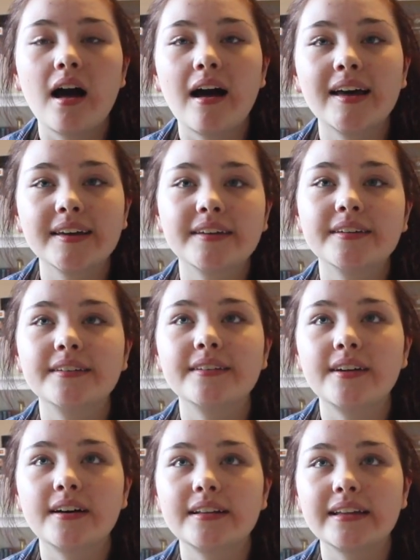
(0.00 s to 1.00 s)
I could
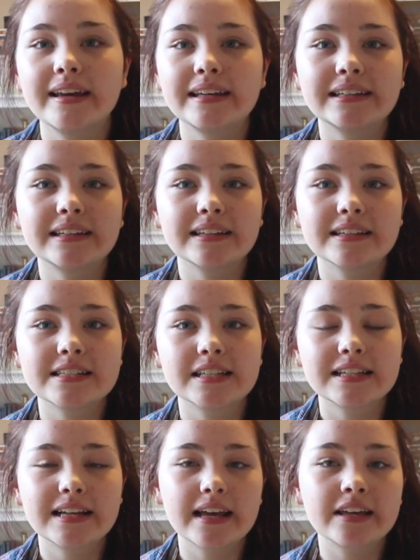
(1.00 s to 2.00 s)

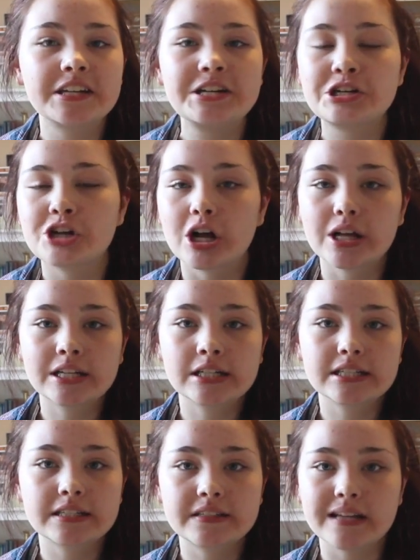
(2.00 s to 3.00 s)
not
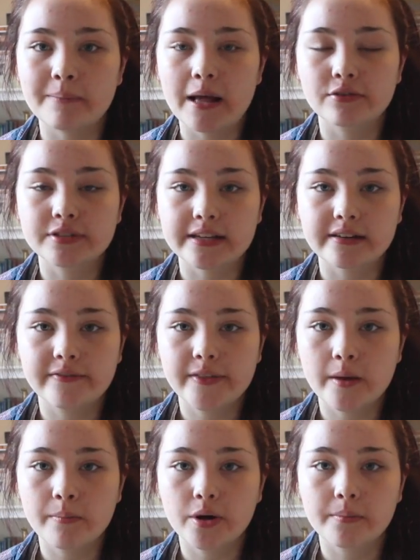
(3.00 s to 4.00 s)
step outside of
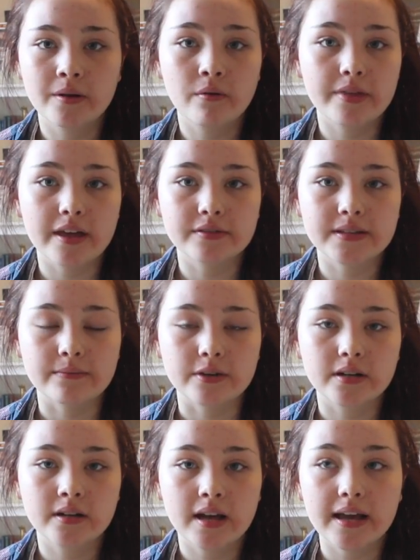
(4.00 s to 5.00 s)
the apartment without someone.
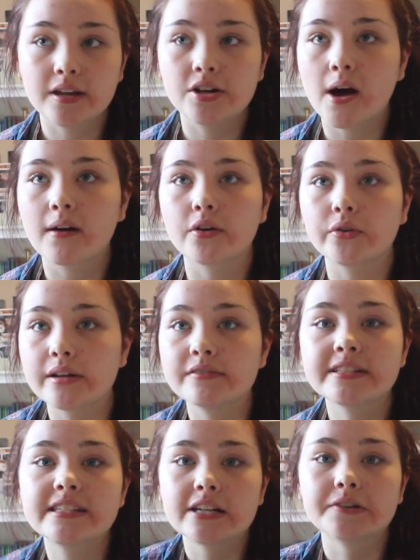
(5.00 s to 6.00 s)
I could not go
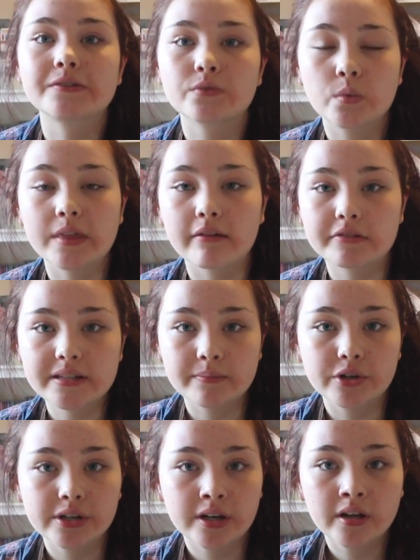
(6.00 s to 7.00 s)
downstairs without
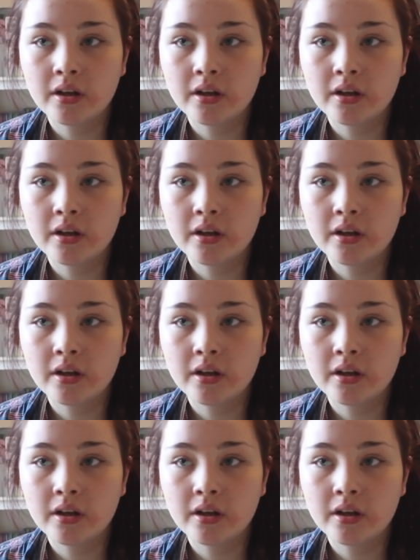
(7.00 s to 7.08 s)
someone.